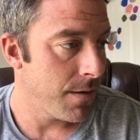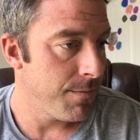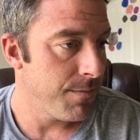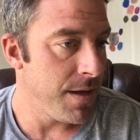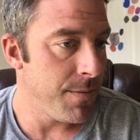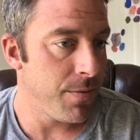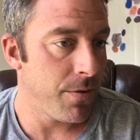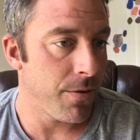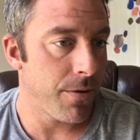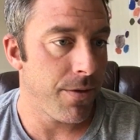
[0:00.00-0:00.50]

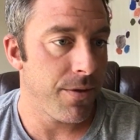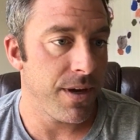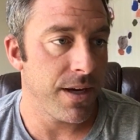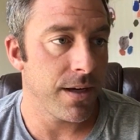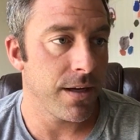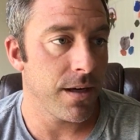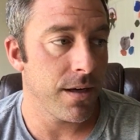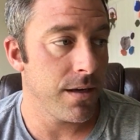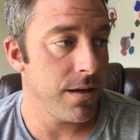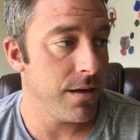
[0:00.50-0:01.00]
People
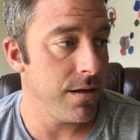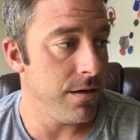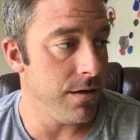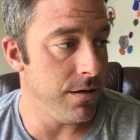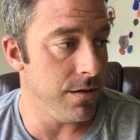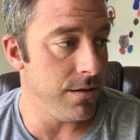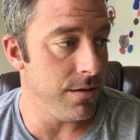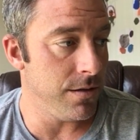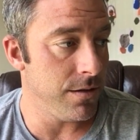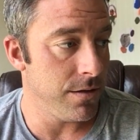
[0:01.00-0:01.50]
think
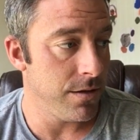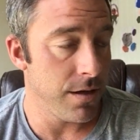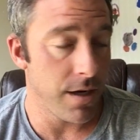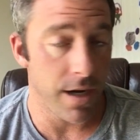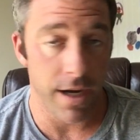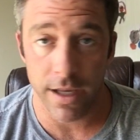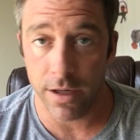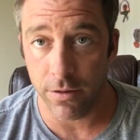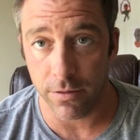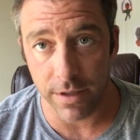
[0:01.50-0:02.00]
I
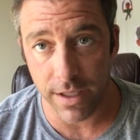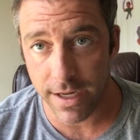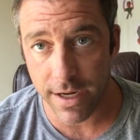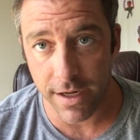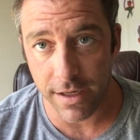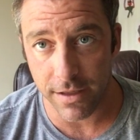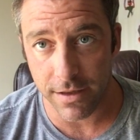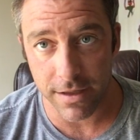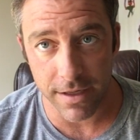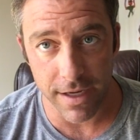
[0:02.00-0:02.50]
don't get
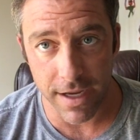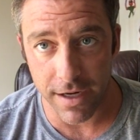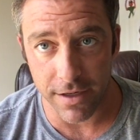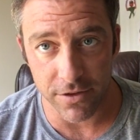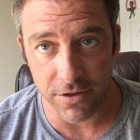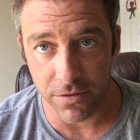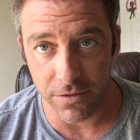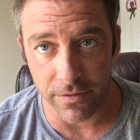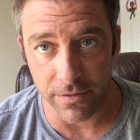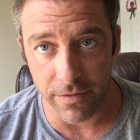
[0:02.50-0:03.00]
anything out
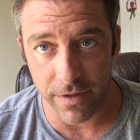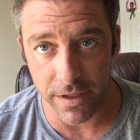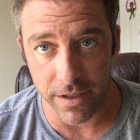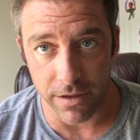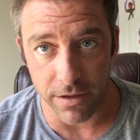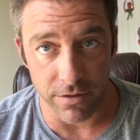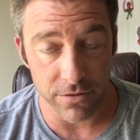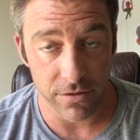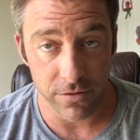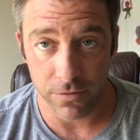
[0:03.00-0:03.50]
of doing
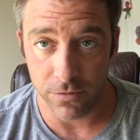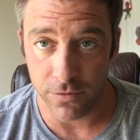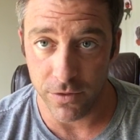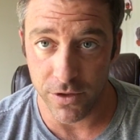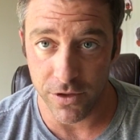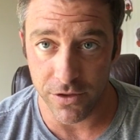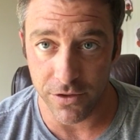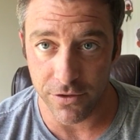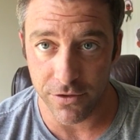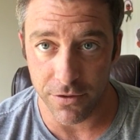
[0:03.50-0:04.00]
videos,
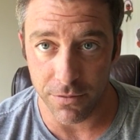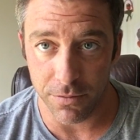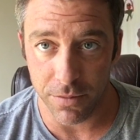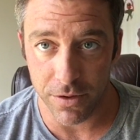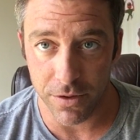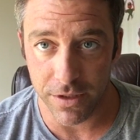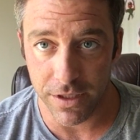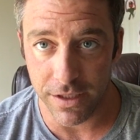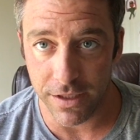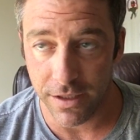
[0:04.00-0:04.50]
which is
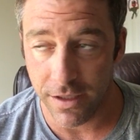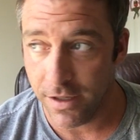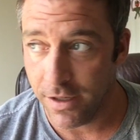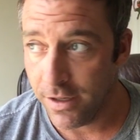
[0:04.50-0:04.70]
complete